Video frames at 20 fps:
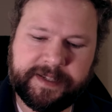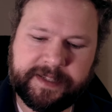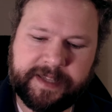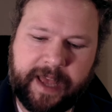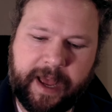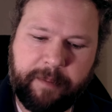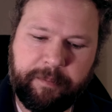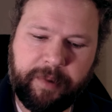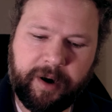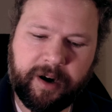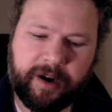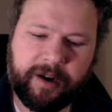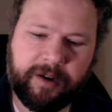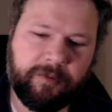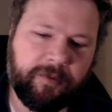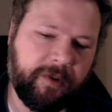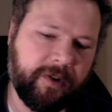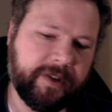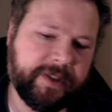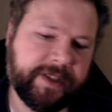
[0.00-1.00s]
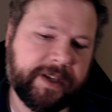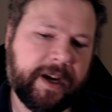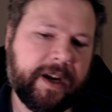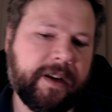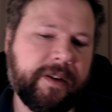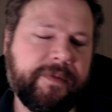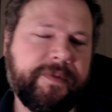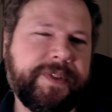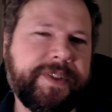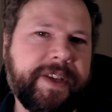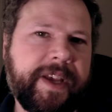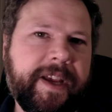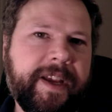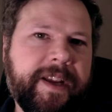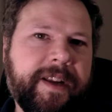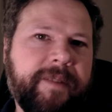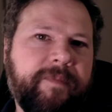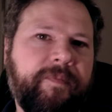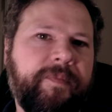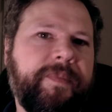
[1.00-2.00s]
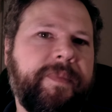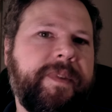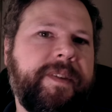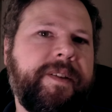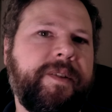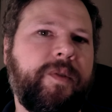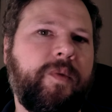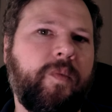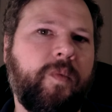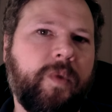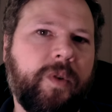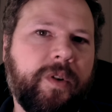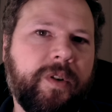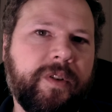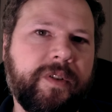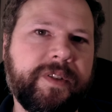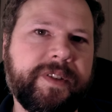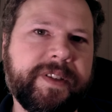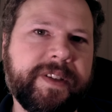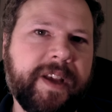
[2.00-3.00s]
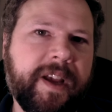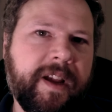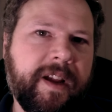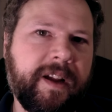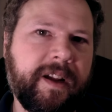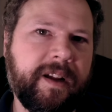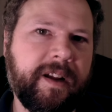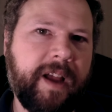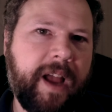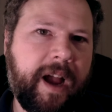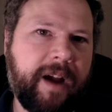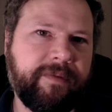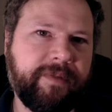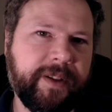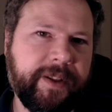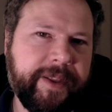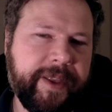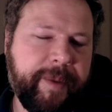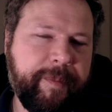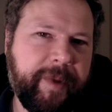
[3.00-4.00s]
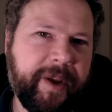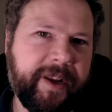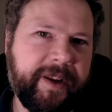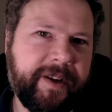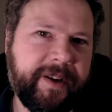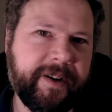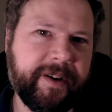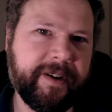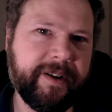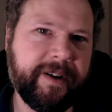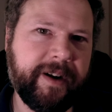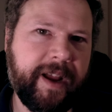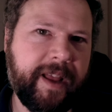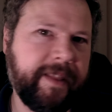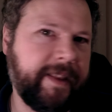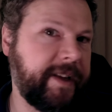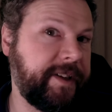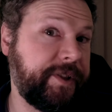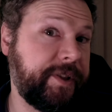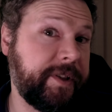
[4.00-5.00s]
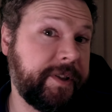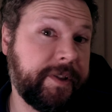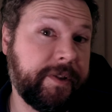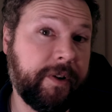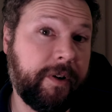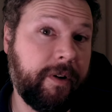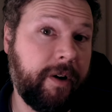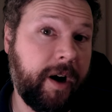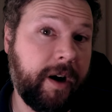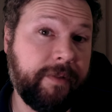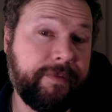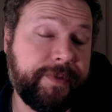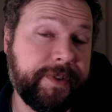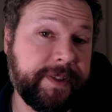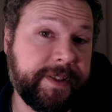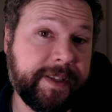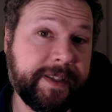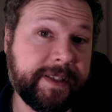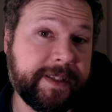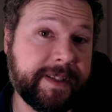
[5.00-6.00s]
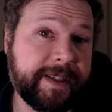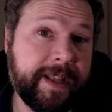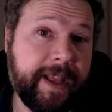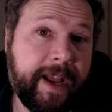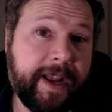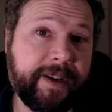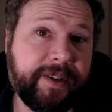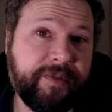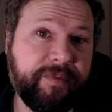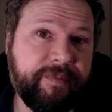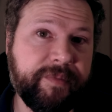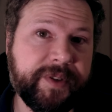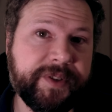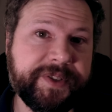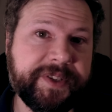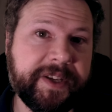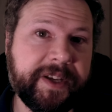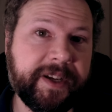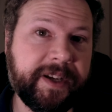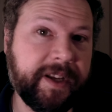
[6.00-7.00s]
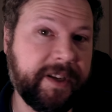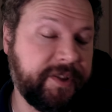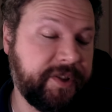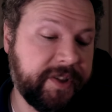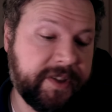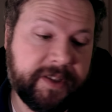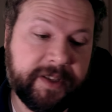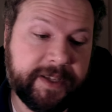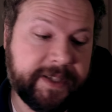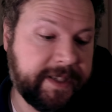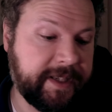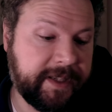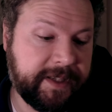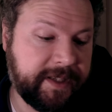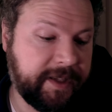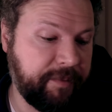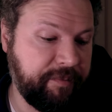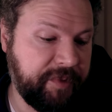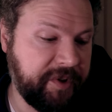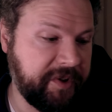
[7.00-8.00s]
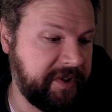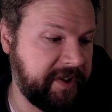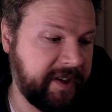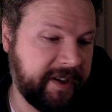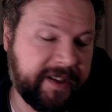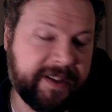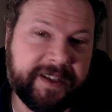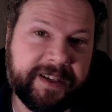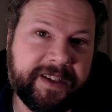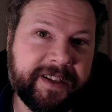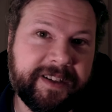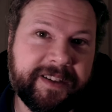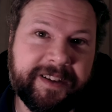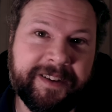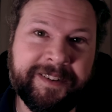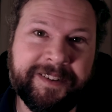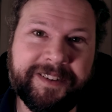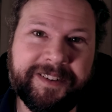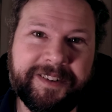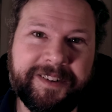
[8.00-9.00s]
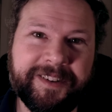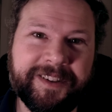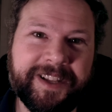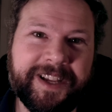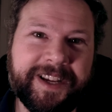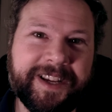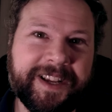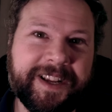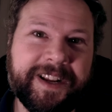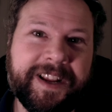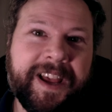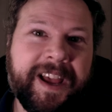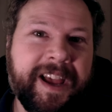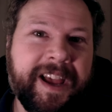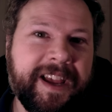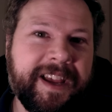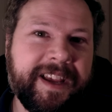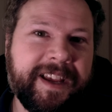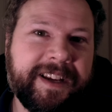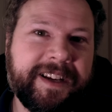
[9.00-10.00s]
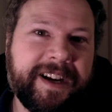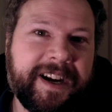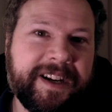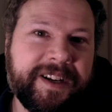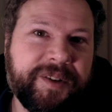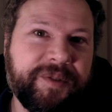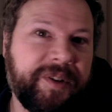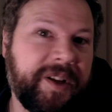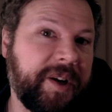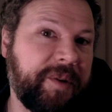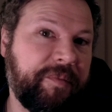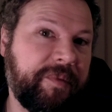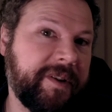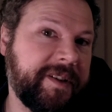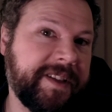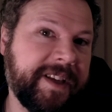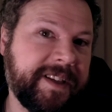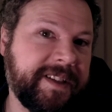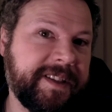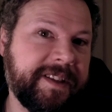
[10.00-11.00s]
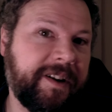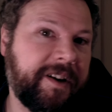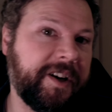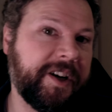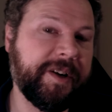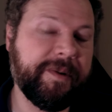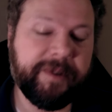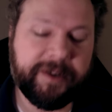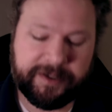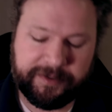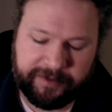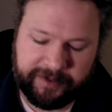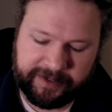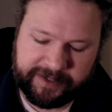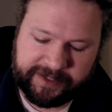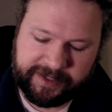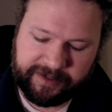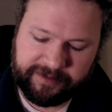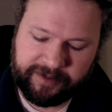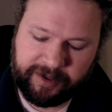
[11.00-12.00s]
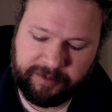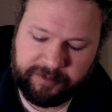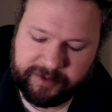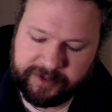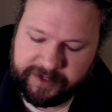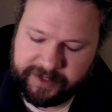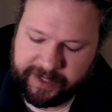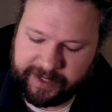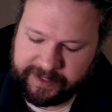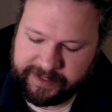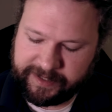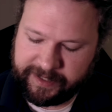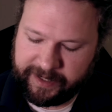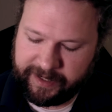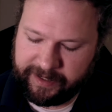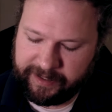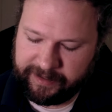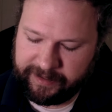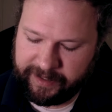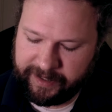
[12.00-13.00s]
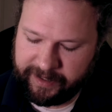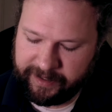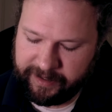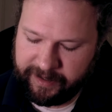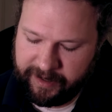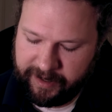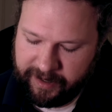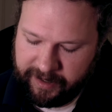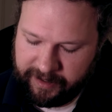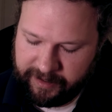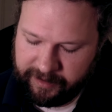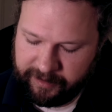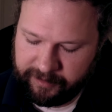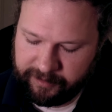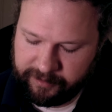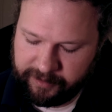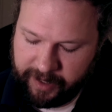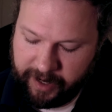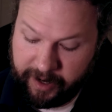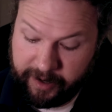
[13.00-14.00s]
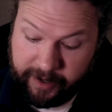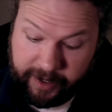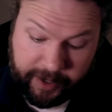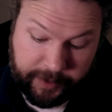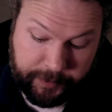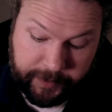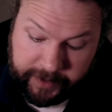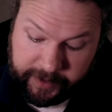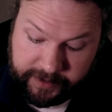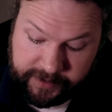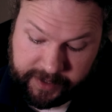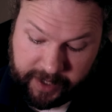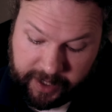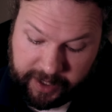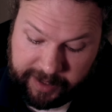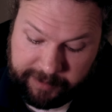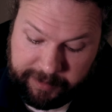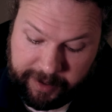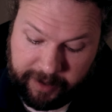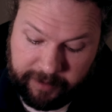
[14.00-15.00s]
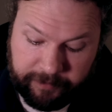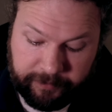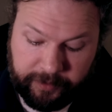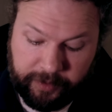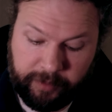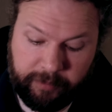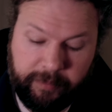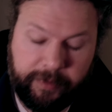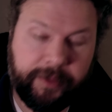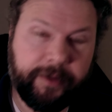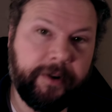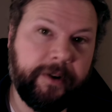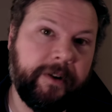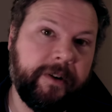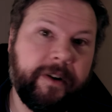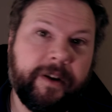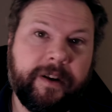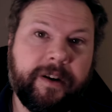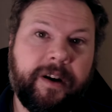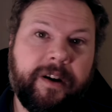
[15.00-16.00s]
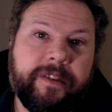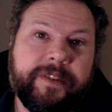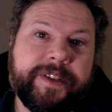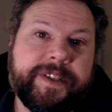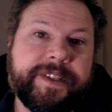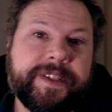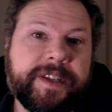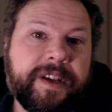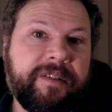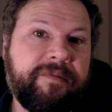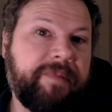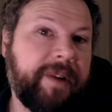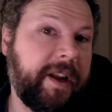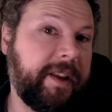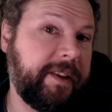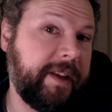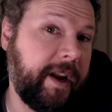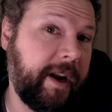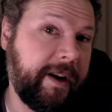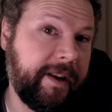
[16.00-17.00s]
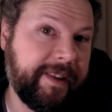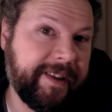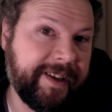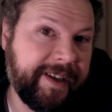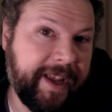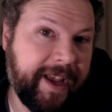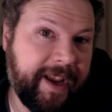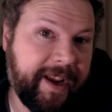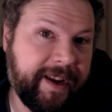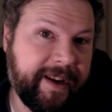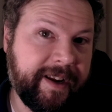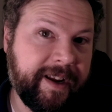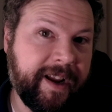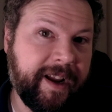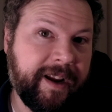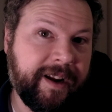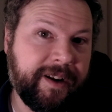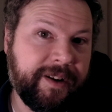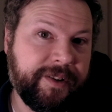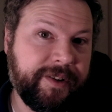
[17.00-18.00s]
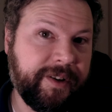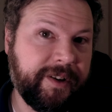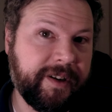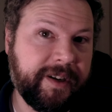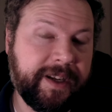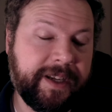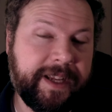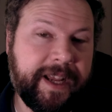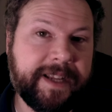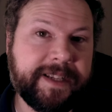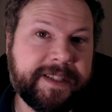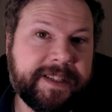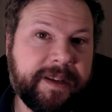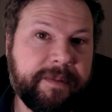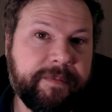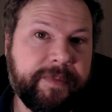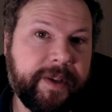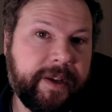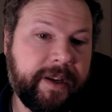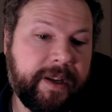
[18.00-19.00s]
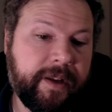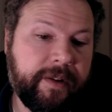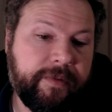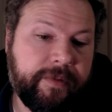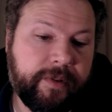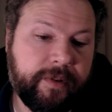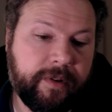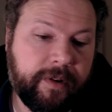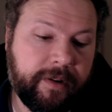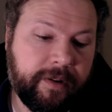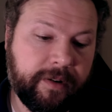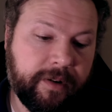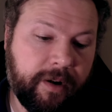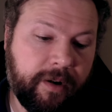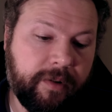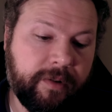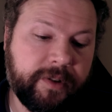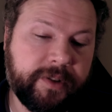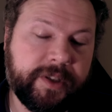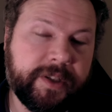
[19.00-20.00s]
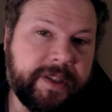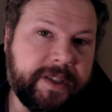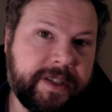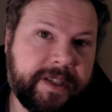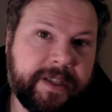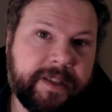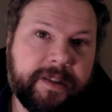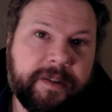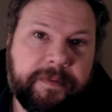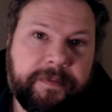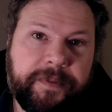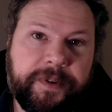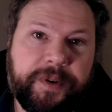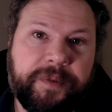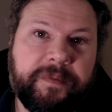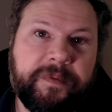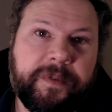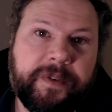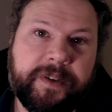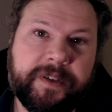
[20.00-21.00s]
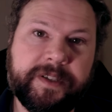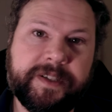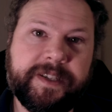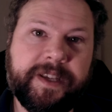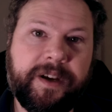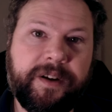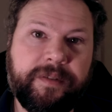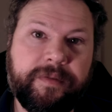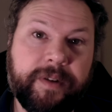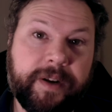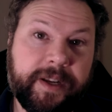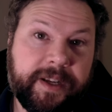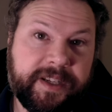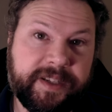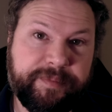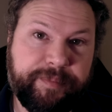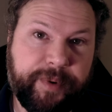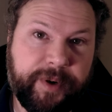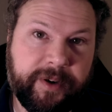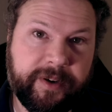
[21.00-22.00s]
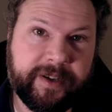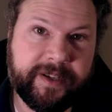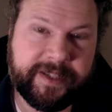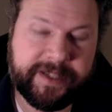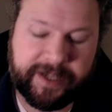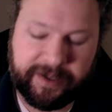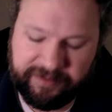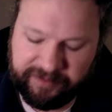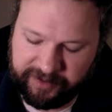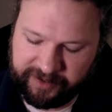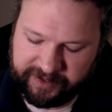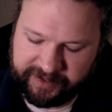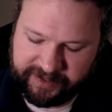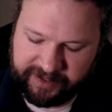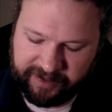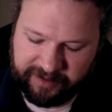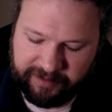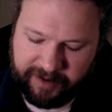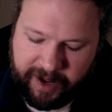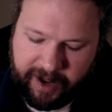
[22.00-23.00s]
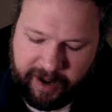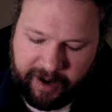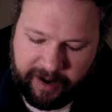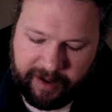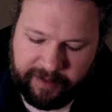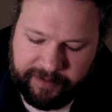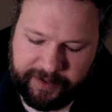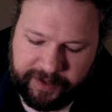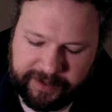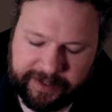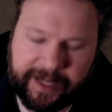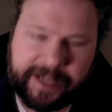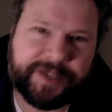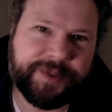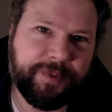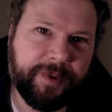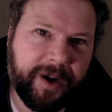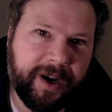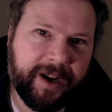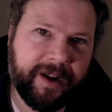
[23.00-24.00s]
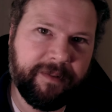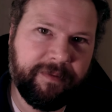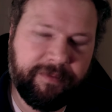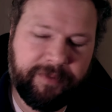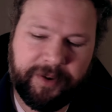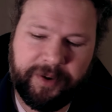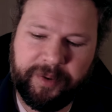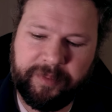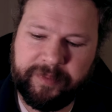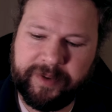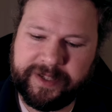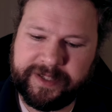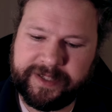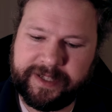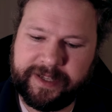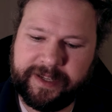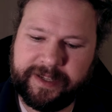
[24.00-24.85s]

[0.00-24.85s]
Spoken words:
that part where it's kind of saying, you know, words have a limit here, and let's just go off into this land of music and just listen to music. Like, you know, like it kind of like presents the arguments for itself, almost like saying like, you know, hey, we can talk about film theory and all this stuff, but at the end of the day, you're going to get something if you go and just see the film for yourself and experience it for yourself. I think that's why a film is